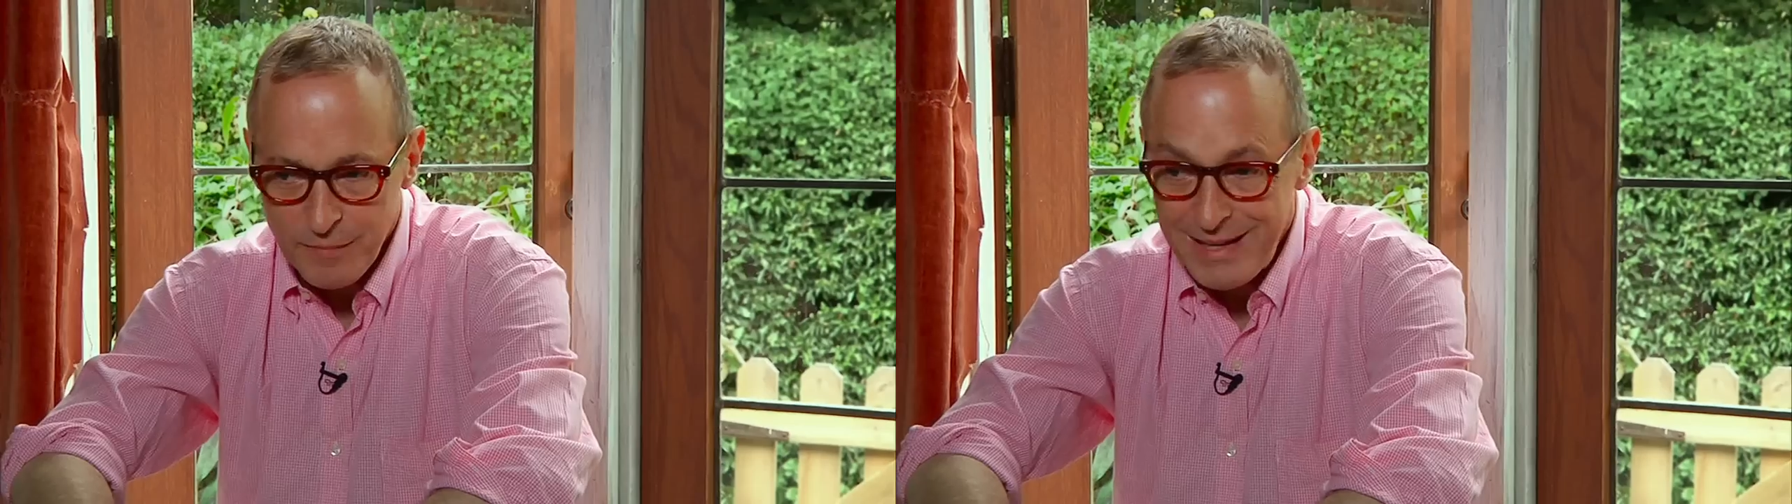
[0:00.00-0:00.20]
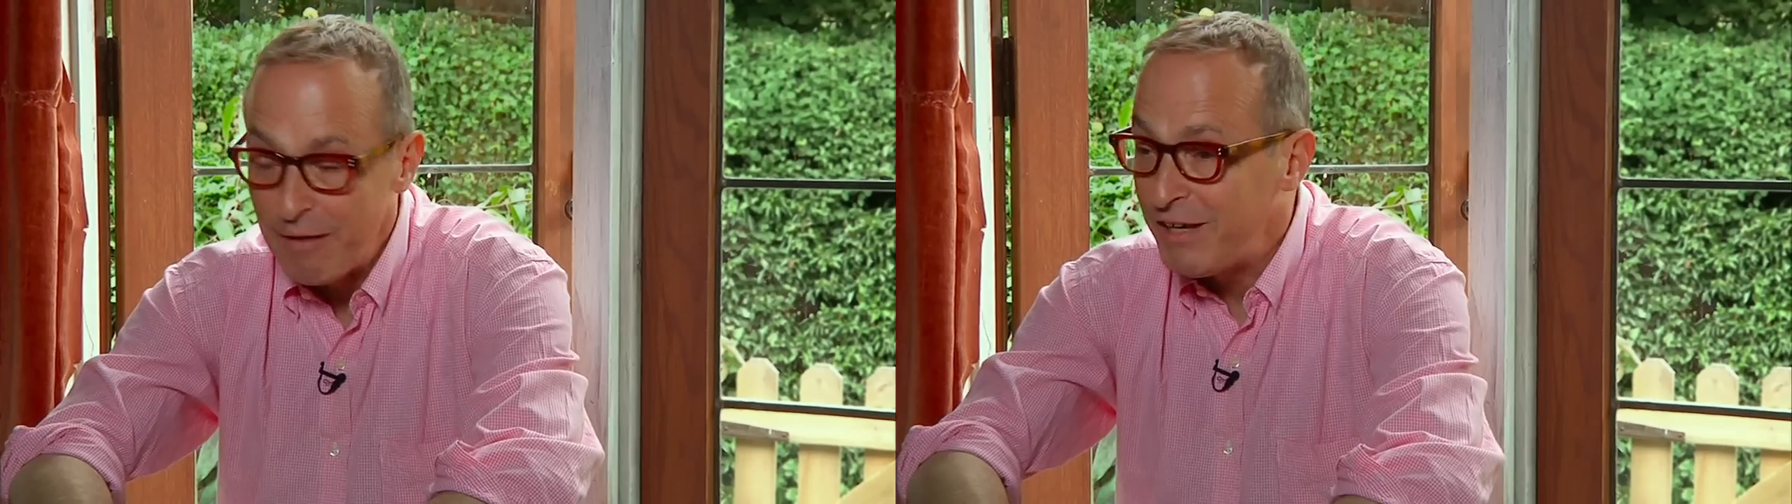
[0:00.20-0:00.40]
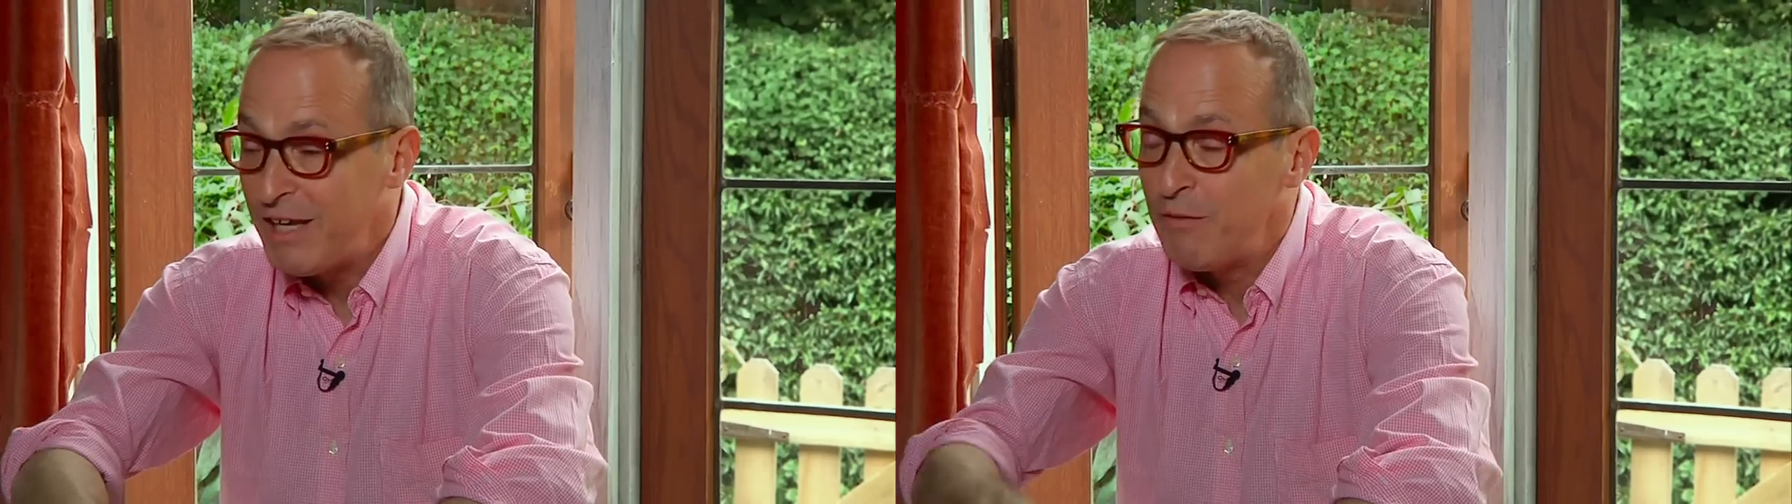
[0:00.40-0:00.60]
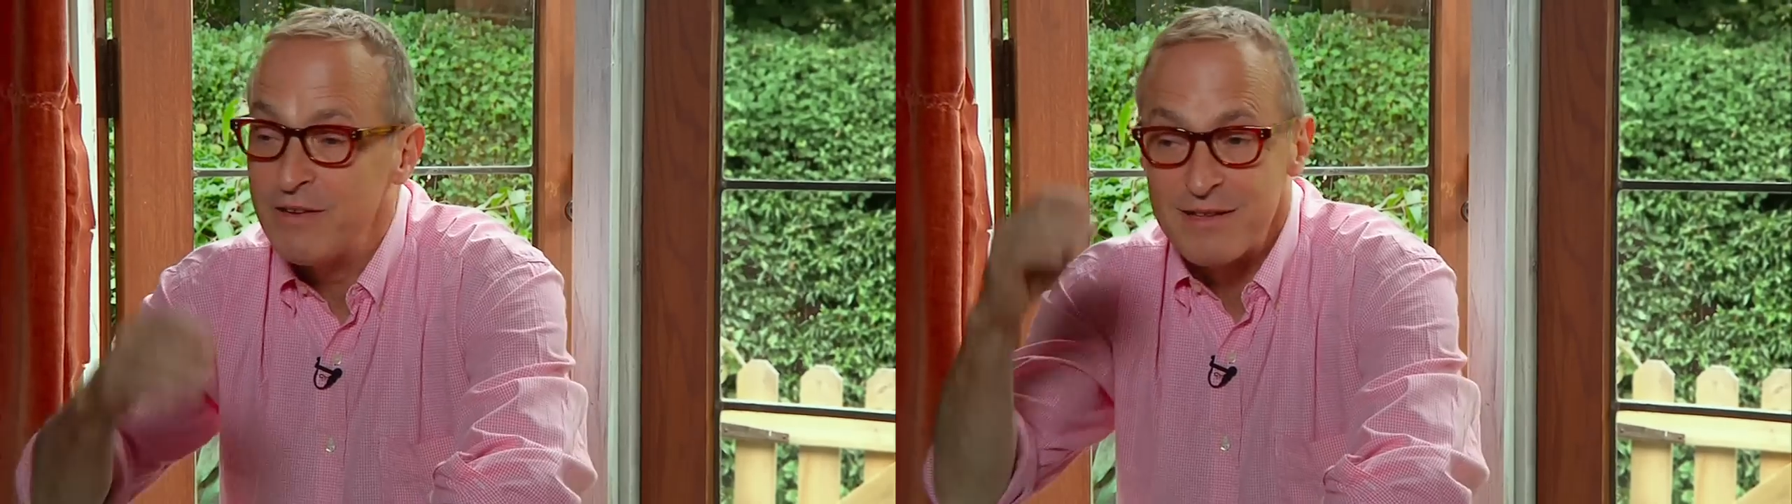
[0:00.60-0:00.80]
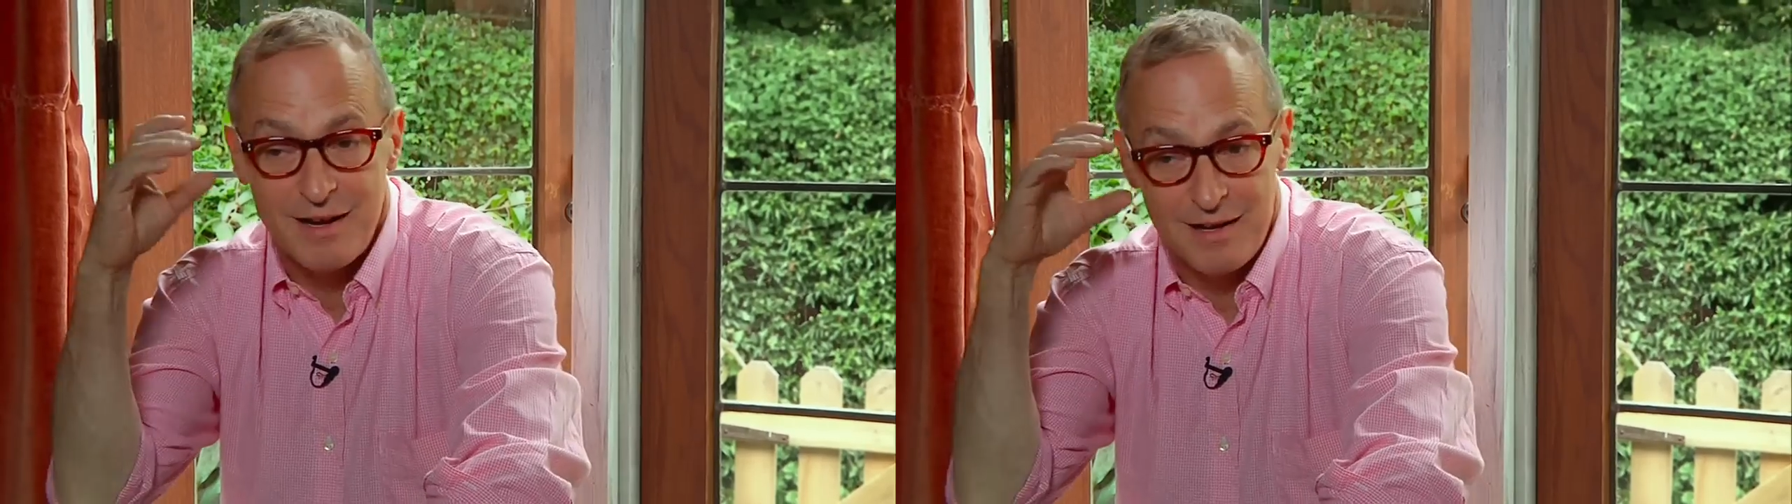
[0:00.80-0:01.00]
Now, Hugh
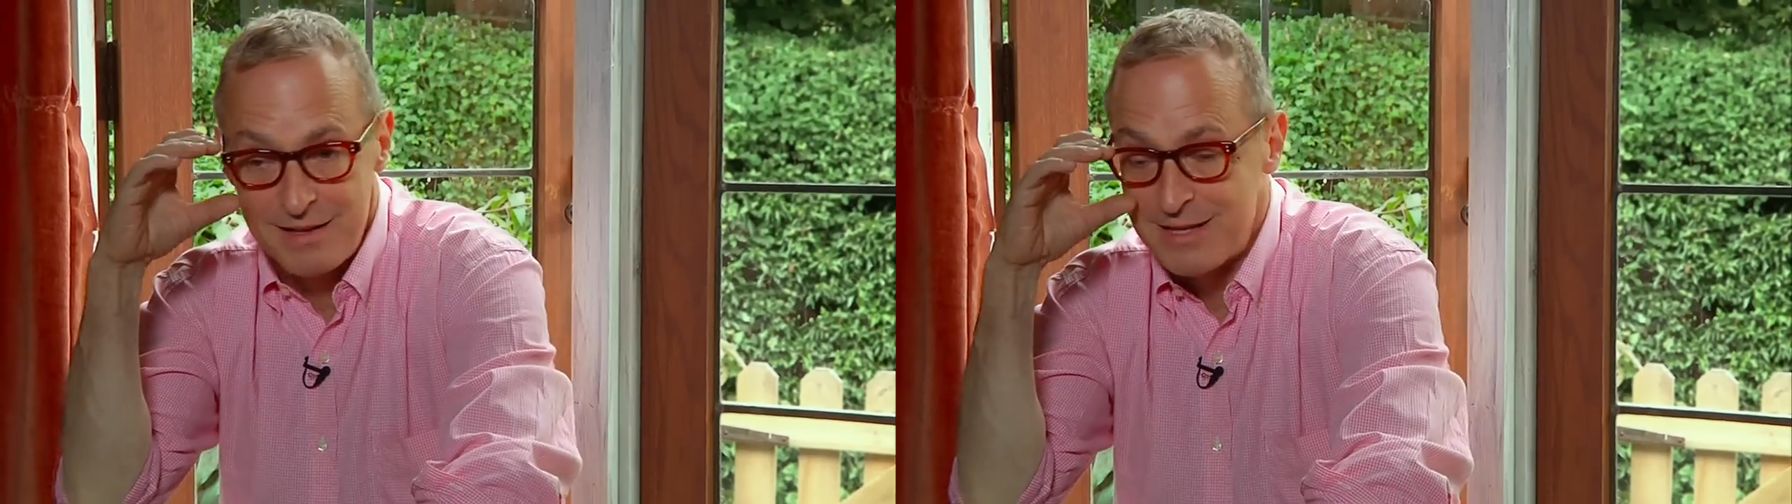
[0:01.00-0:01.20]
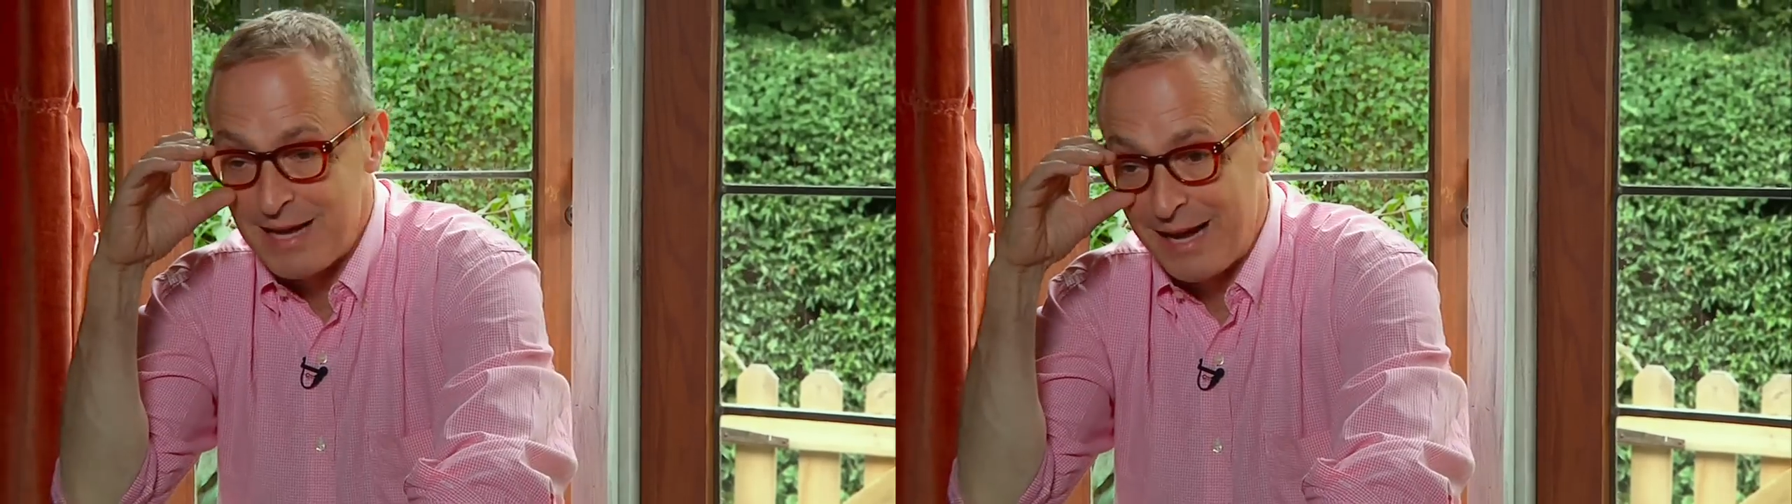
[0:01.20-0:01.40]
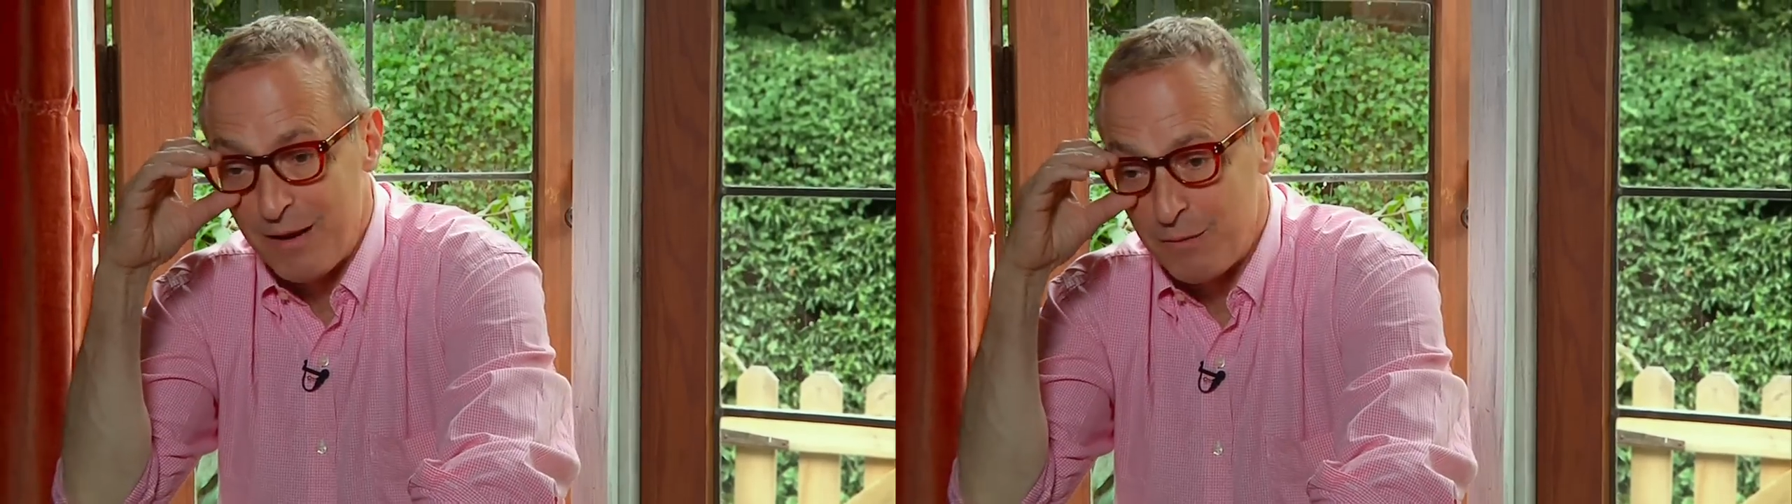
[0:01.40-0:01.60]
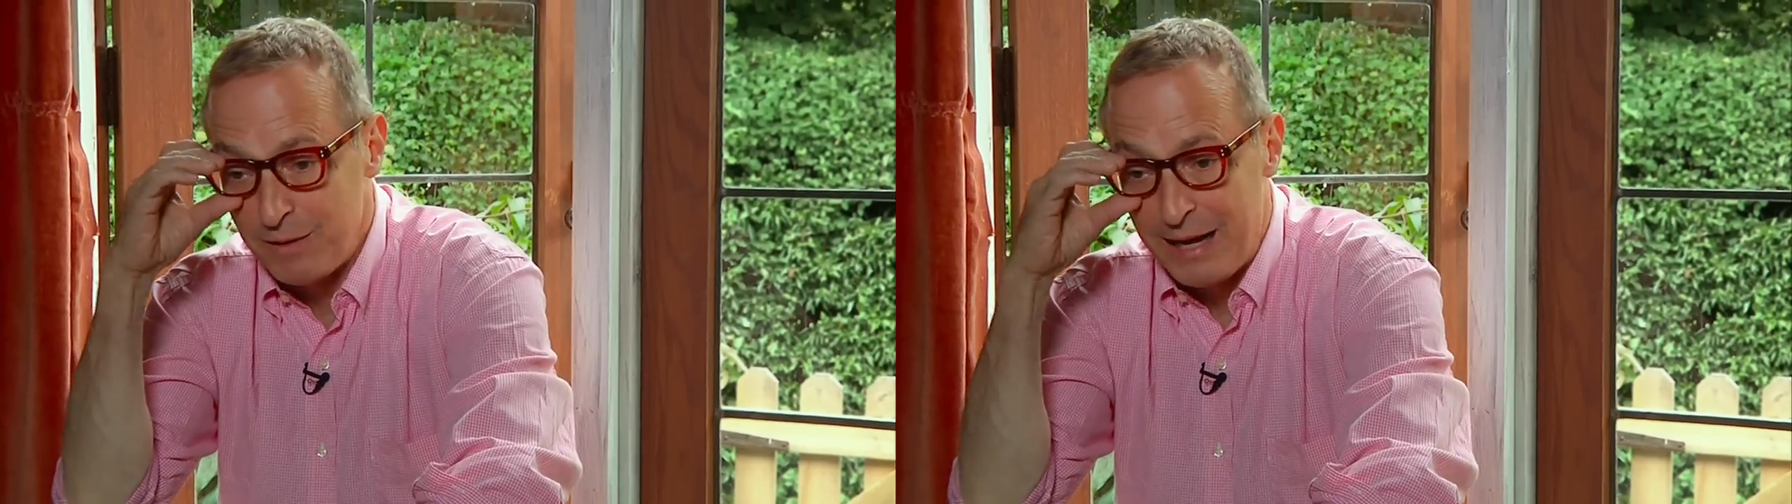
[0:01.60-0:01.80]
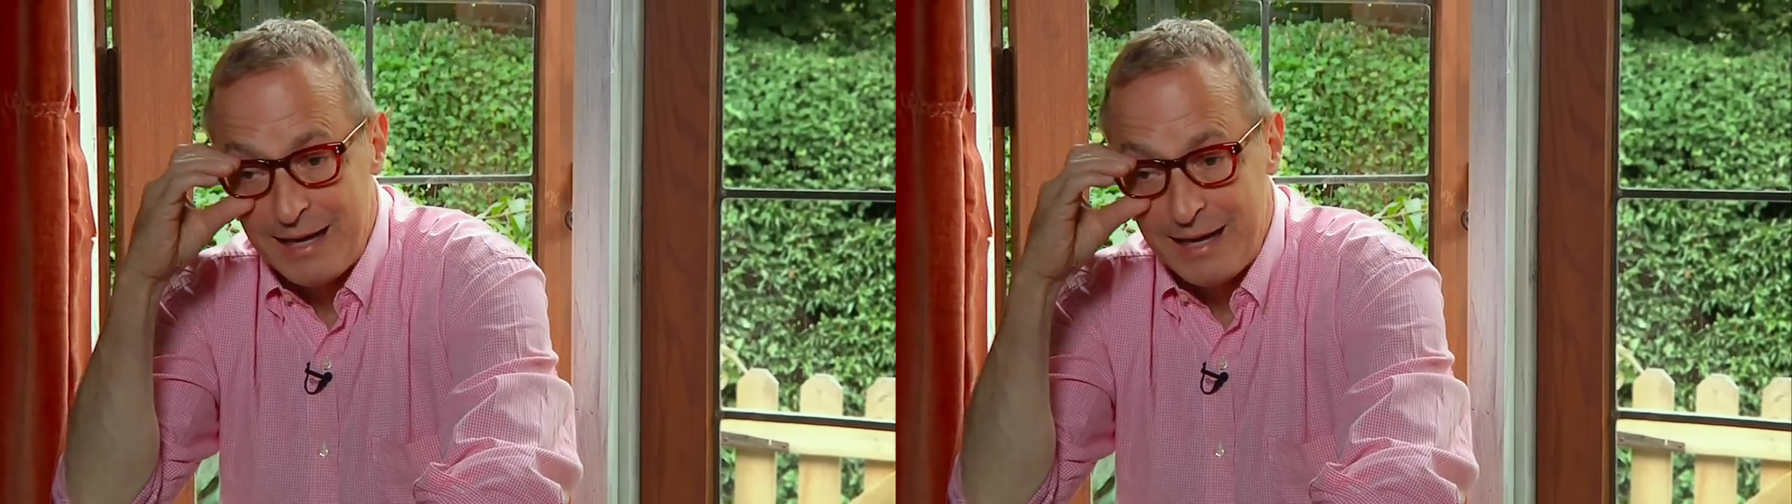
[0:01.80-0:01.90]
does not sound